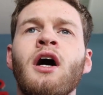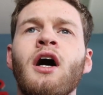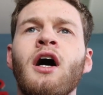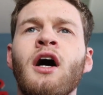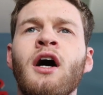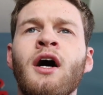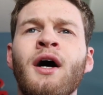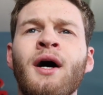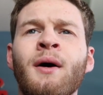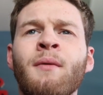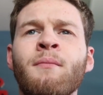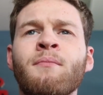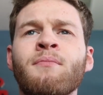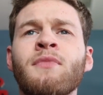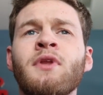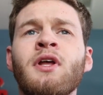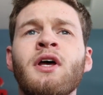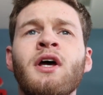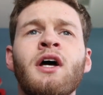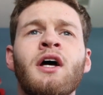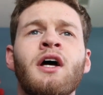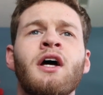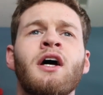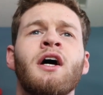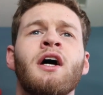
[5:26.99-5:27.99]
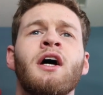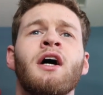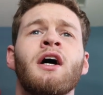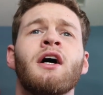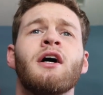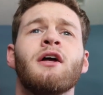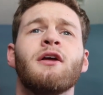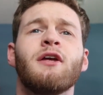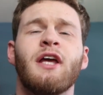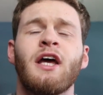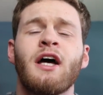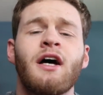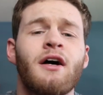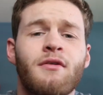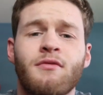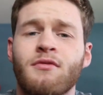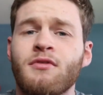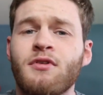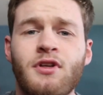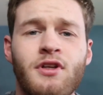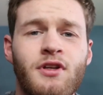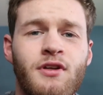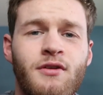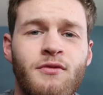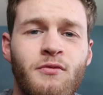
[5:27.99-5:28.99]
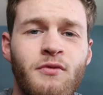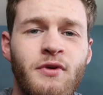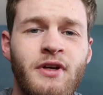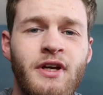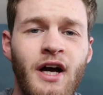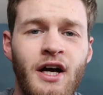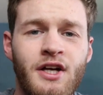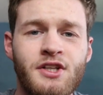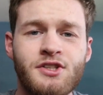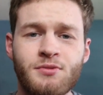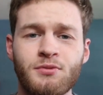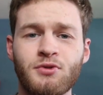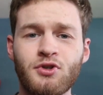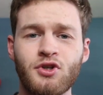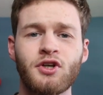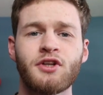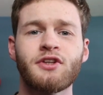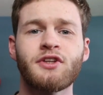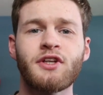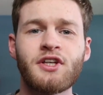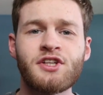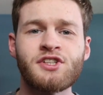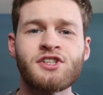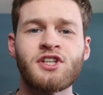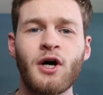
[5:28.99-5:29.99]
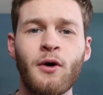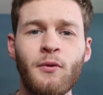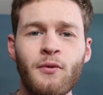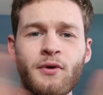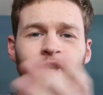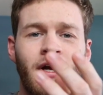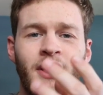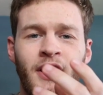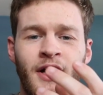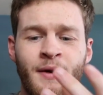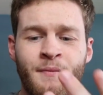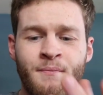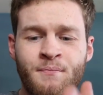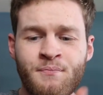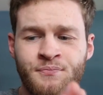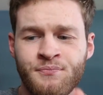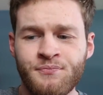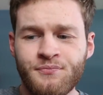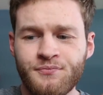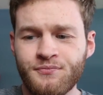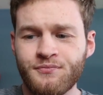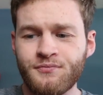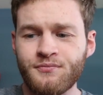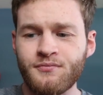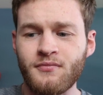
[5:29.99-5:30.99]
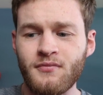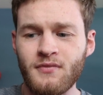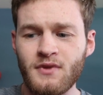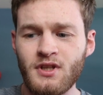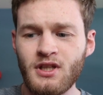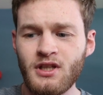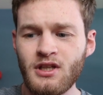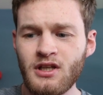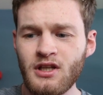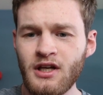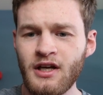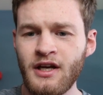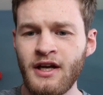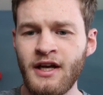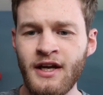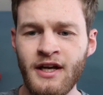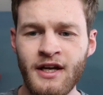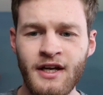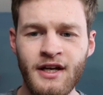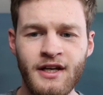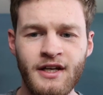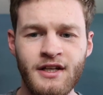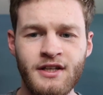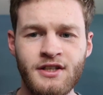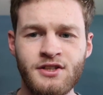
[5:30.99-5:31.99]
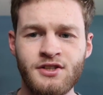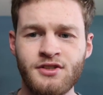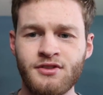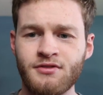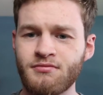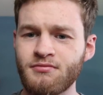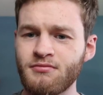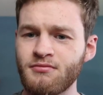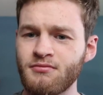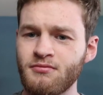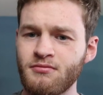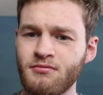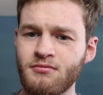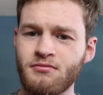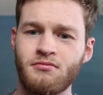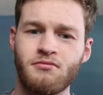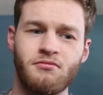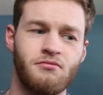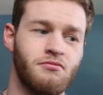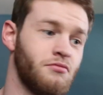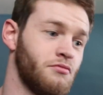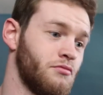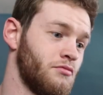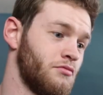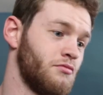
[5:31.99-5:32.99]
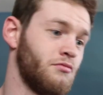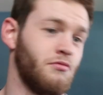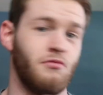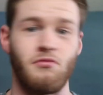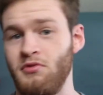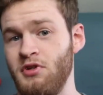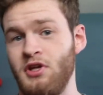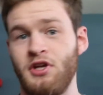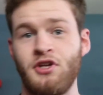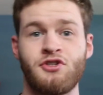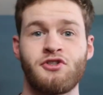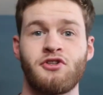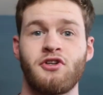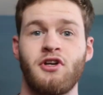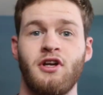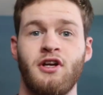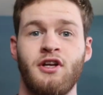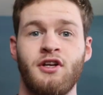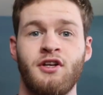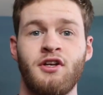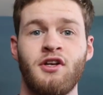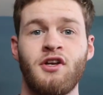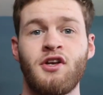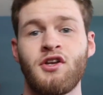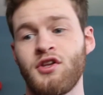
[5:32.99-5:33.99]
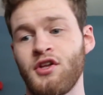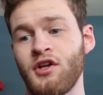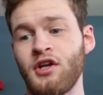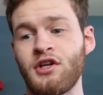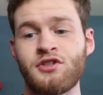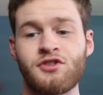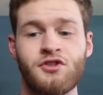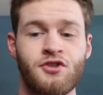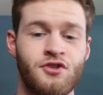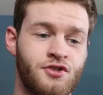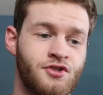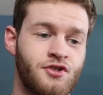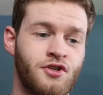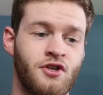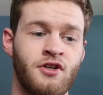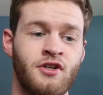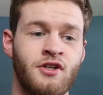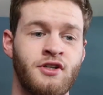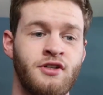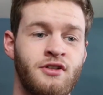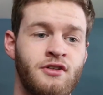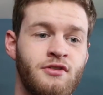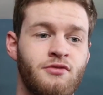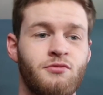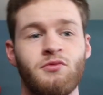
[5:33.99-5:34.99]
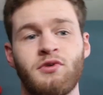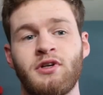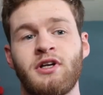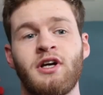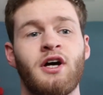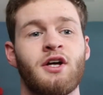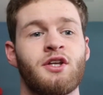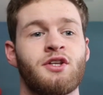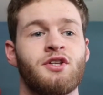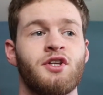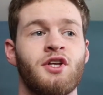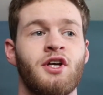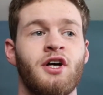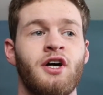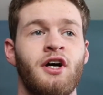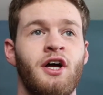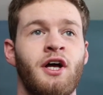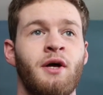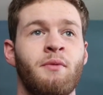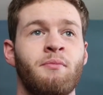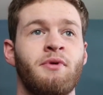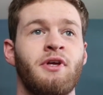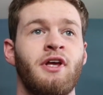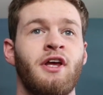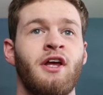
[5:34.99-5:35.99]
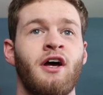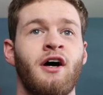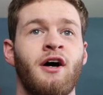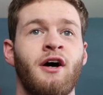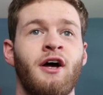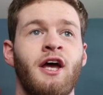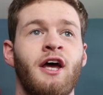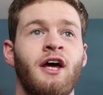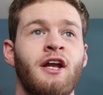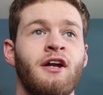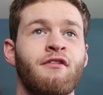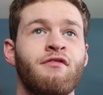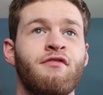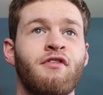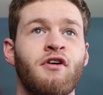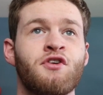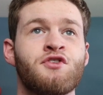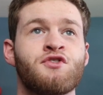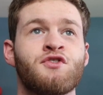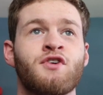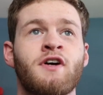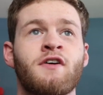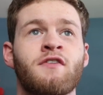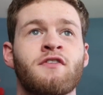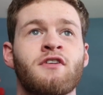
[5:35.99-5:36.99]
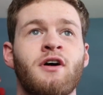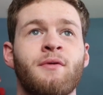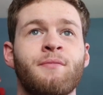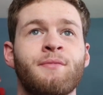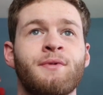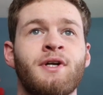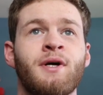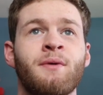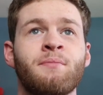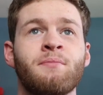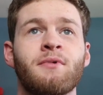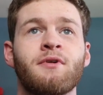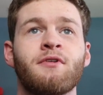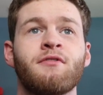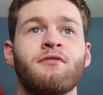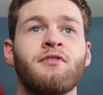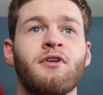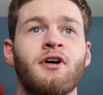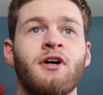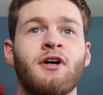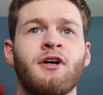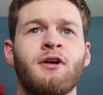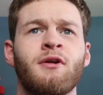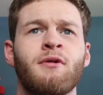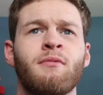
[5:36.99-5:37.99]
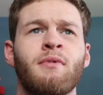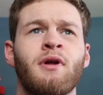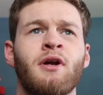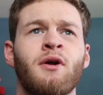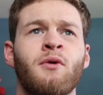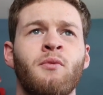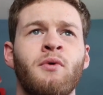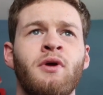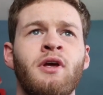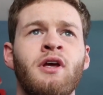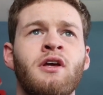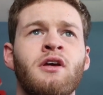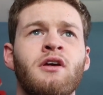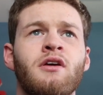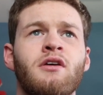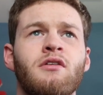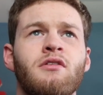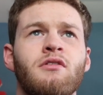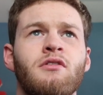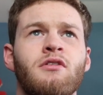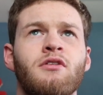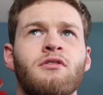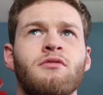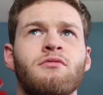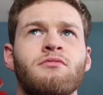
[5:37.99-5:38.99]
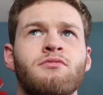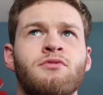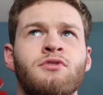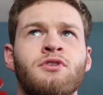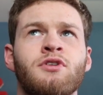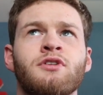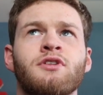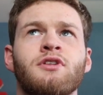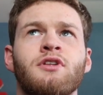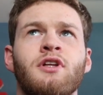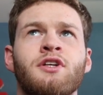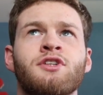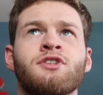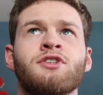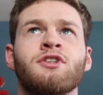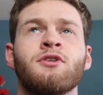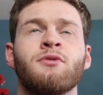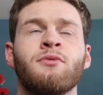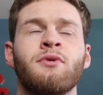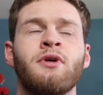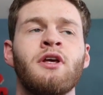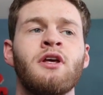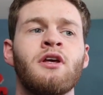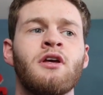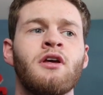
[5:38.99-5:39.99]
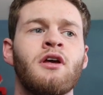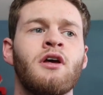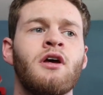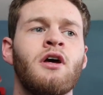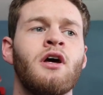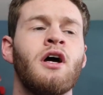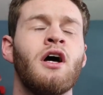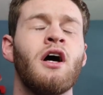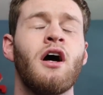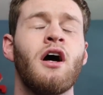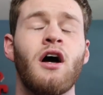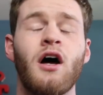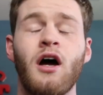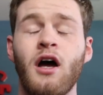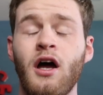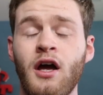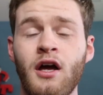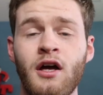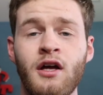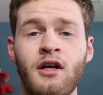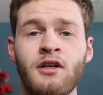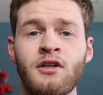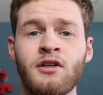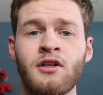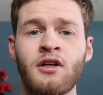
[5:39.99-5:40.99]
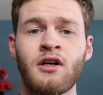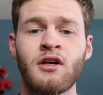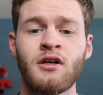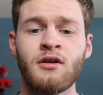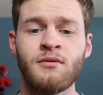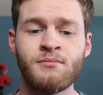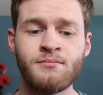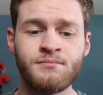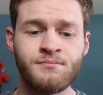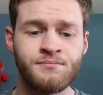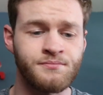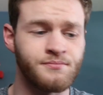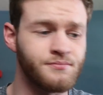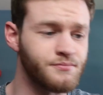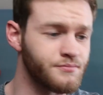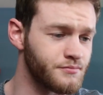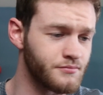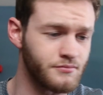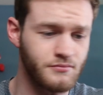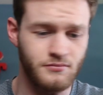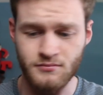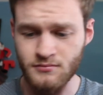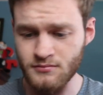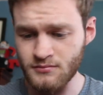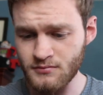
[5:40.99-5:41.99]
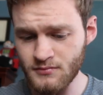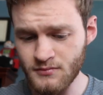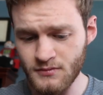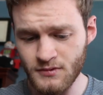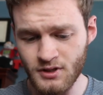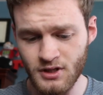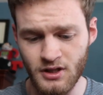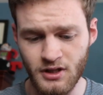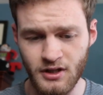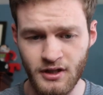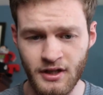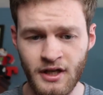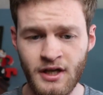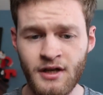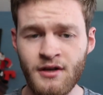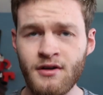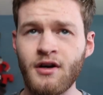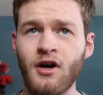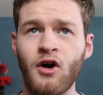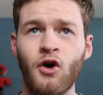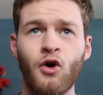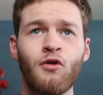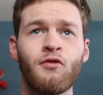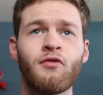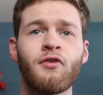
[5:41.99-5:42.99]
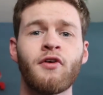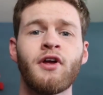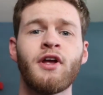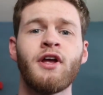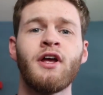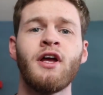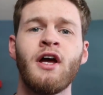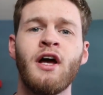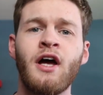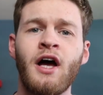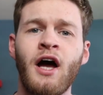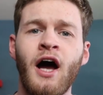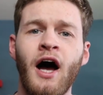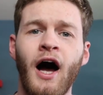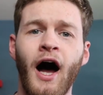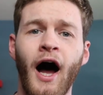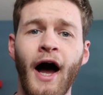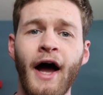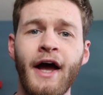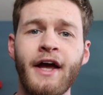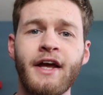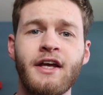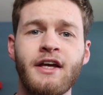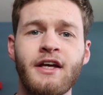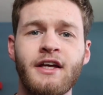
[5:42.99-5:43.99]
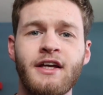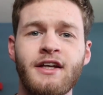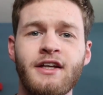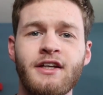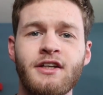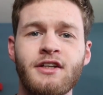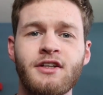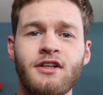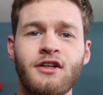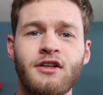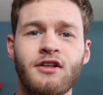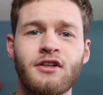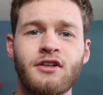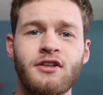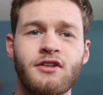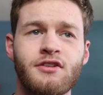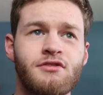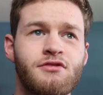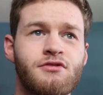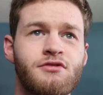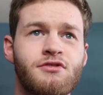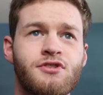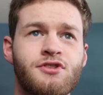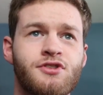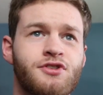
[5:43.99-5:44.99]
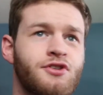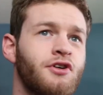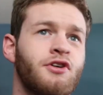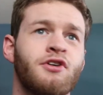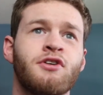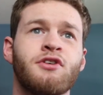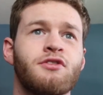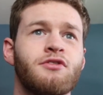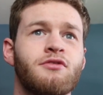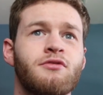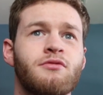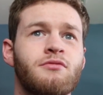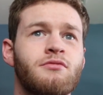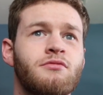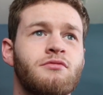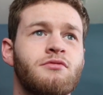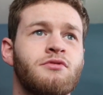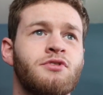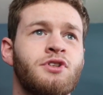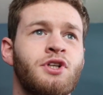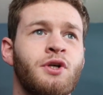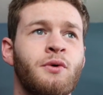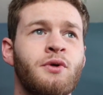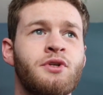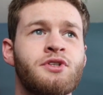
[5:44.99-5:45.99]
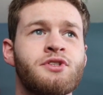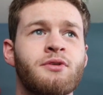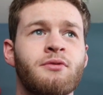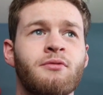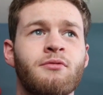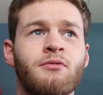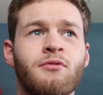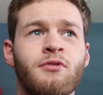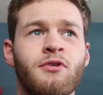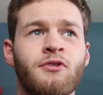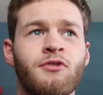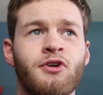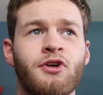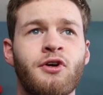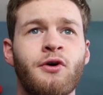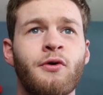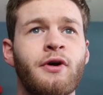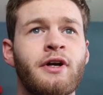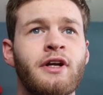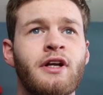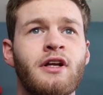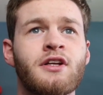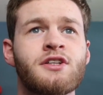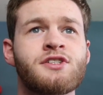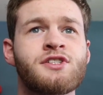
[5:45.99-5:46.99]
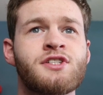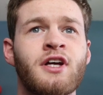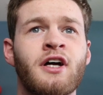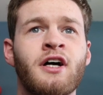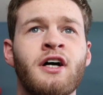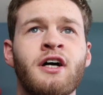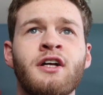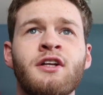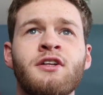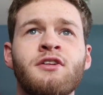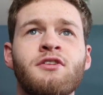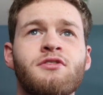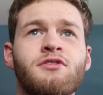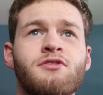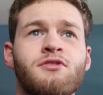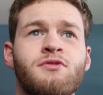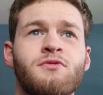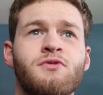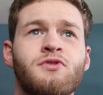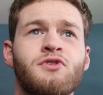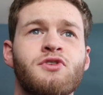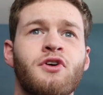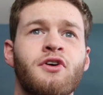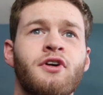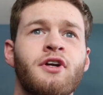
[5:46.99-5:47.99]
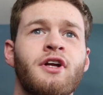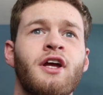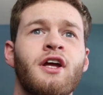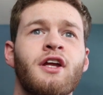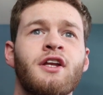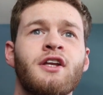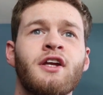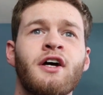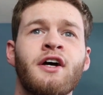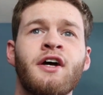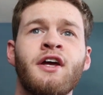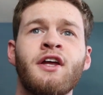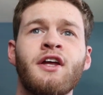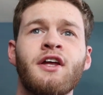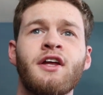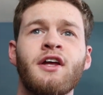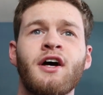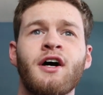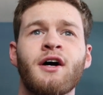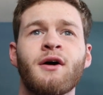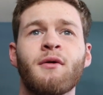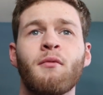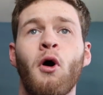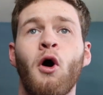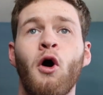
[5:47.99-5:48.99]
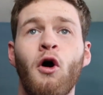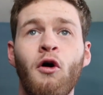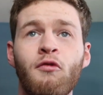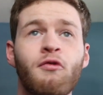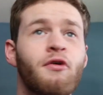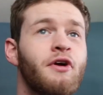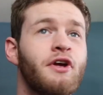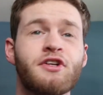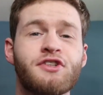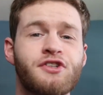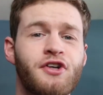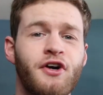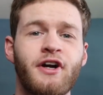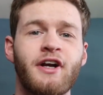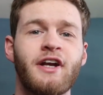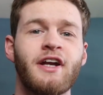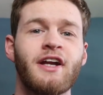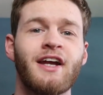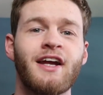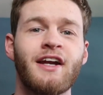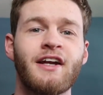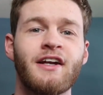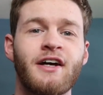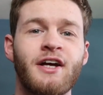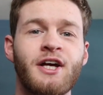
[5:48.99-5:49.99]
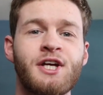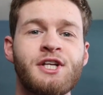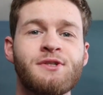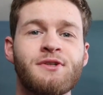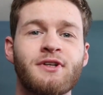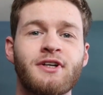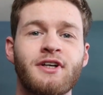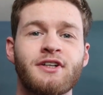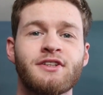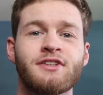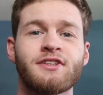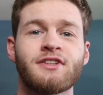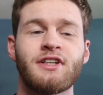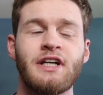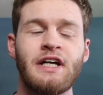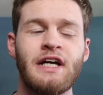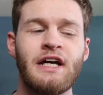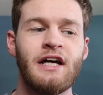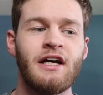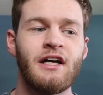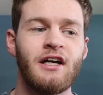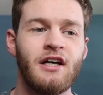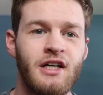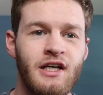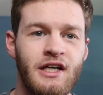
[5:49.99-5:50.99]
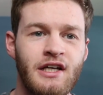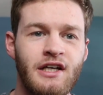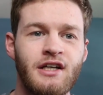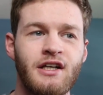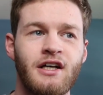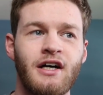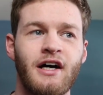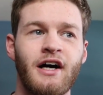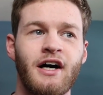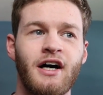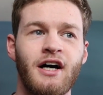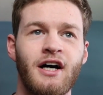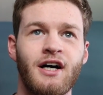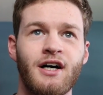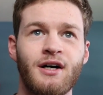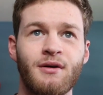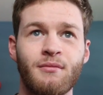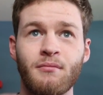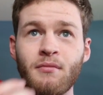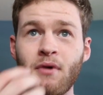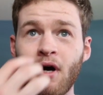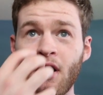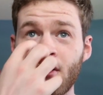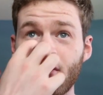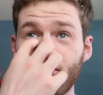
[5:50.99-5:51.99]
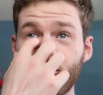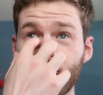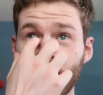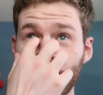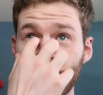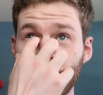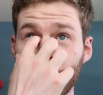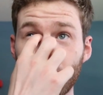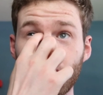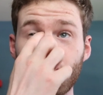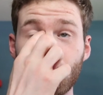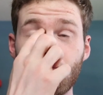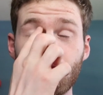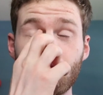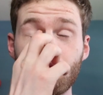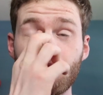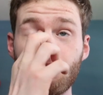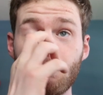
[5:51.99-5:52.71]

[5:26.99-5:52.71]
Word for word: Um, yeah, we got some good things going on, and things are ending, things are starting. We got the NBA, uh, NFL draft coming up in, a, uh, in about a week, or just less than a week, and um, yeah, hopefully I can start doing some recording outside. Started getting nice. Um, hopefully, starting to get nice because um, I don't know.